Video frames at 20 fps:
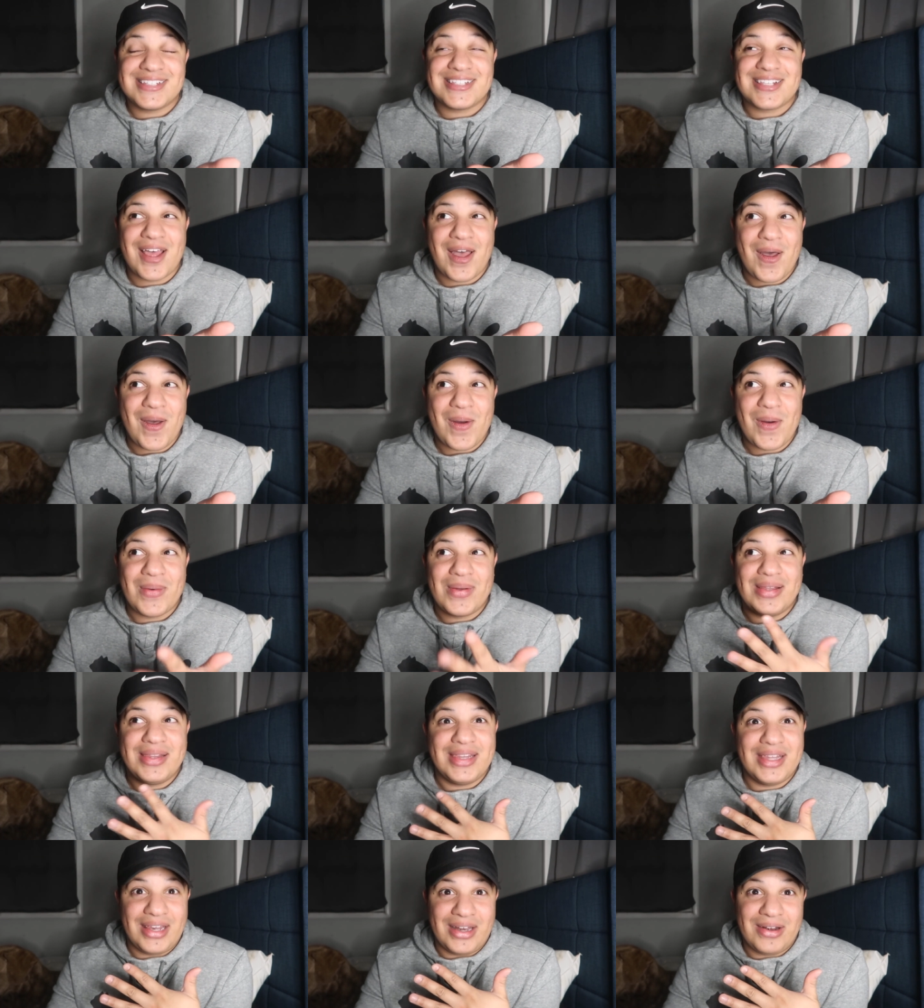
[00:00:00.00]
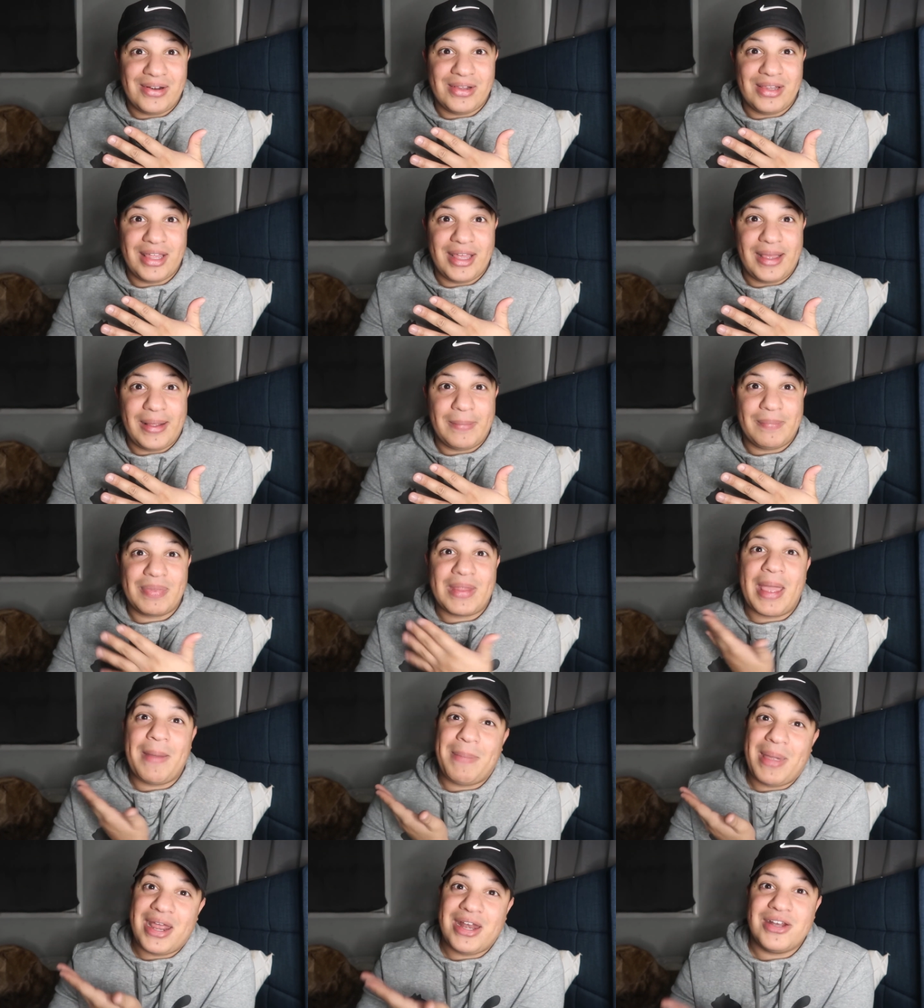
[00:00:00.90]
So literally,
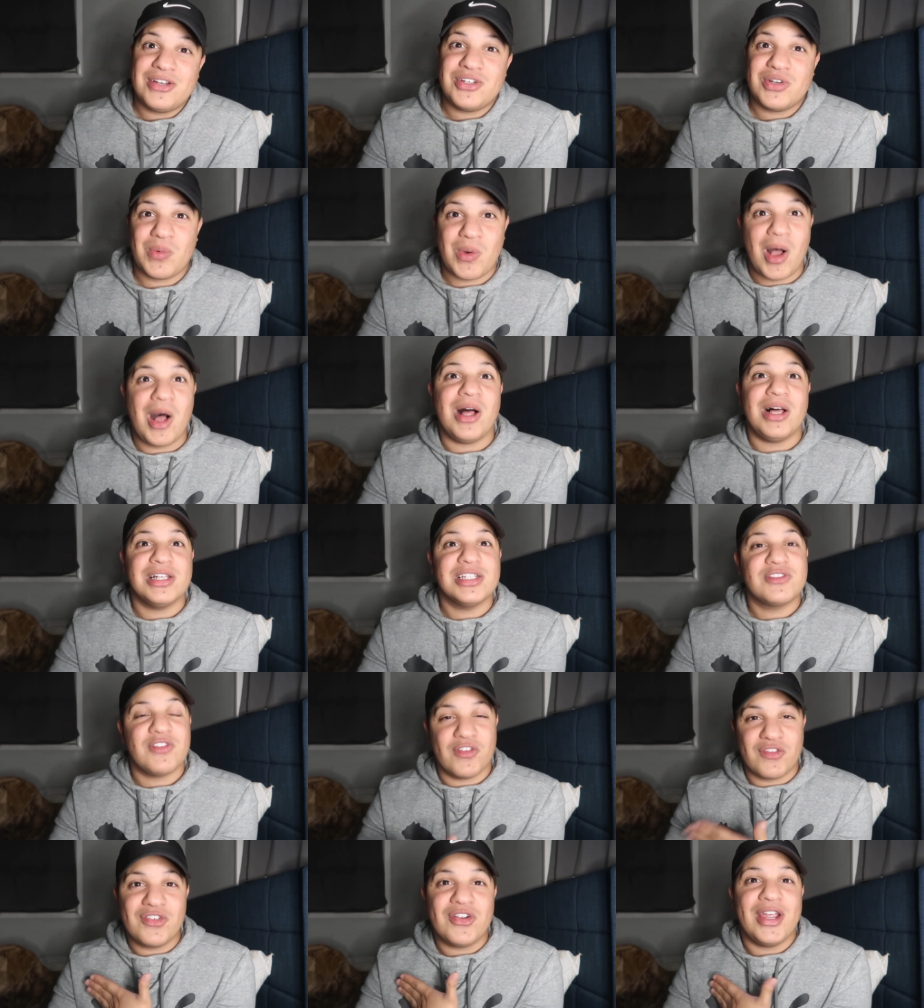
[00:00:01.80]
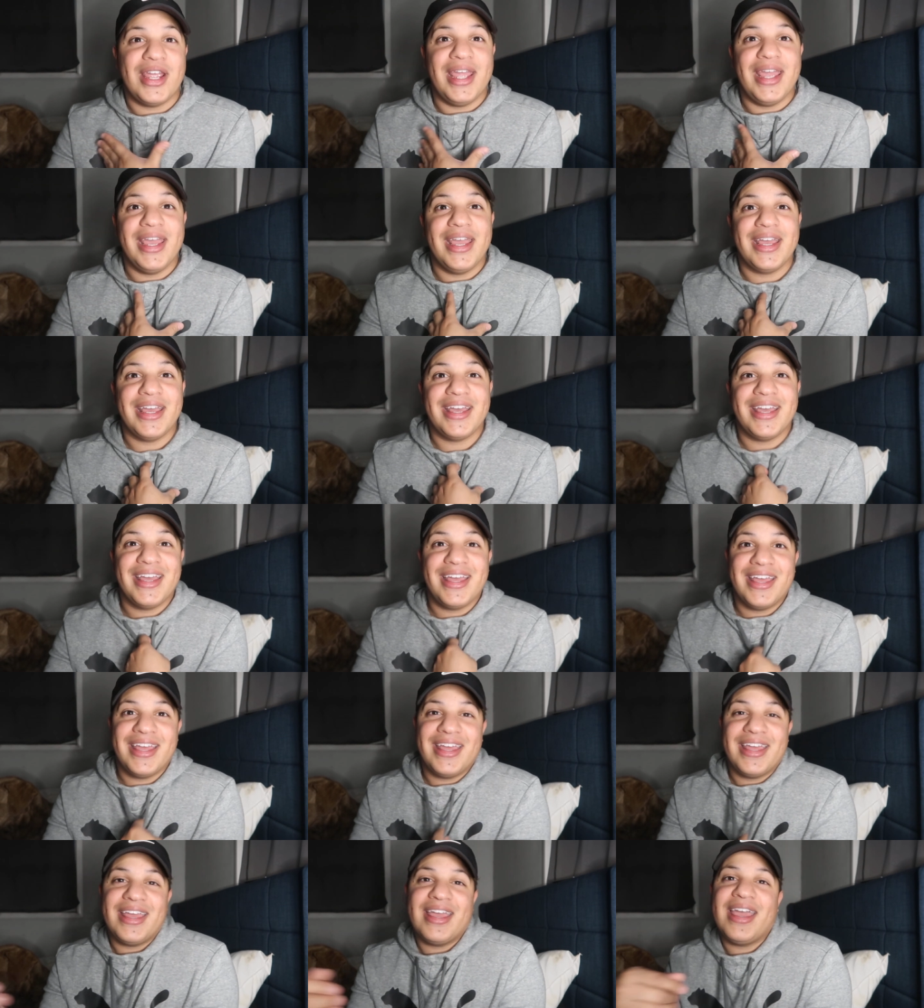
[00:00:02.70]
I painted your walls for free
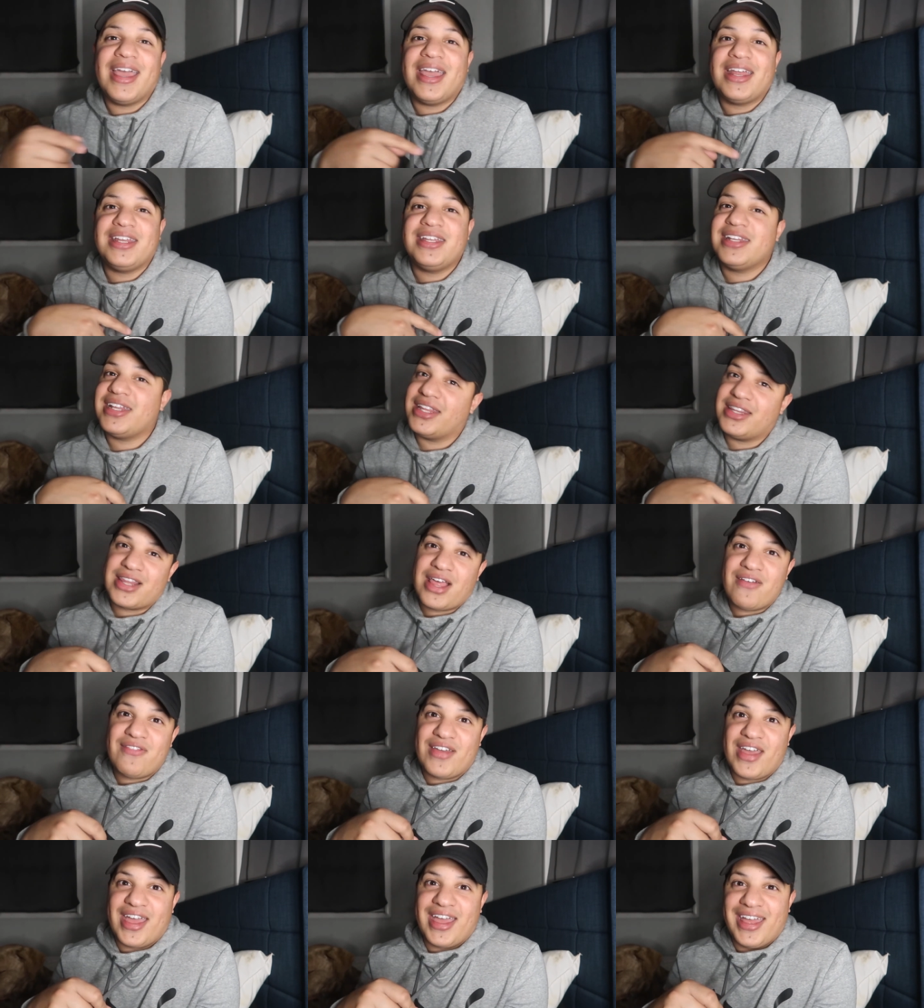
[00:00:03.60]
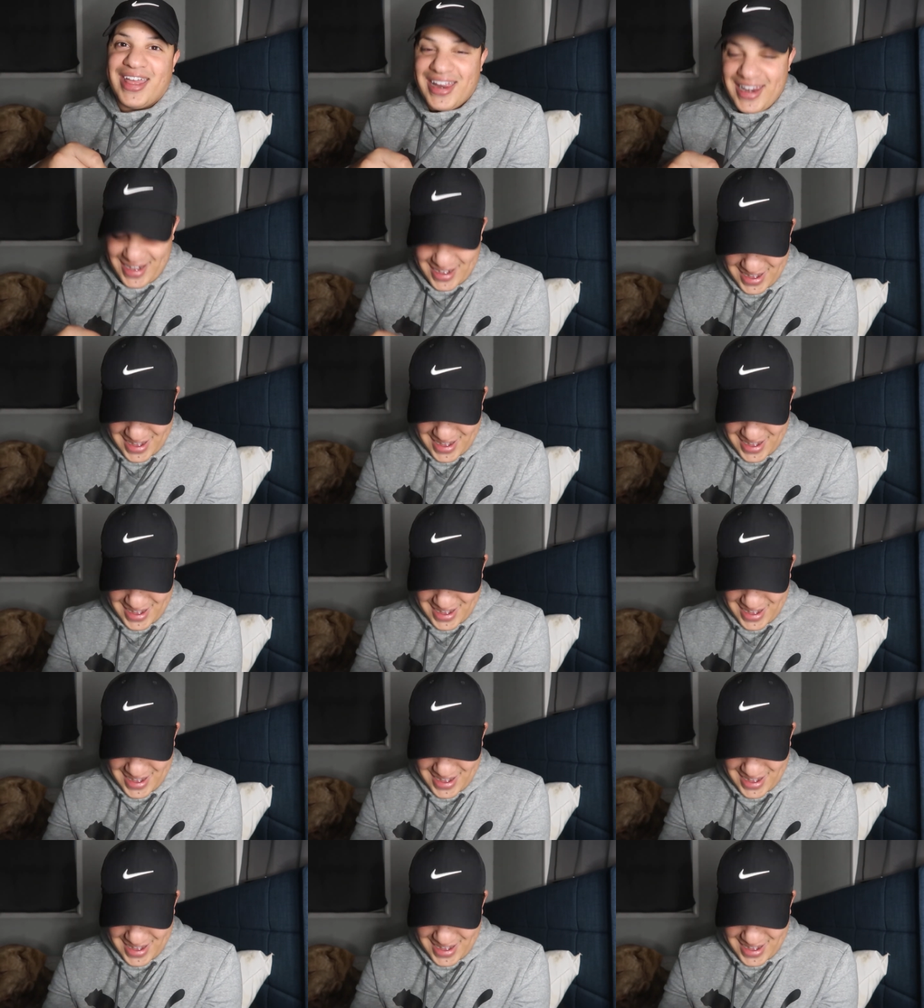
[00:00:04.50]
and you didn't love it.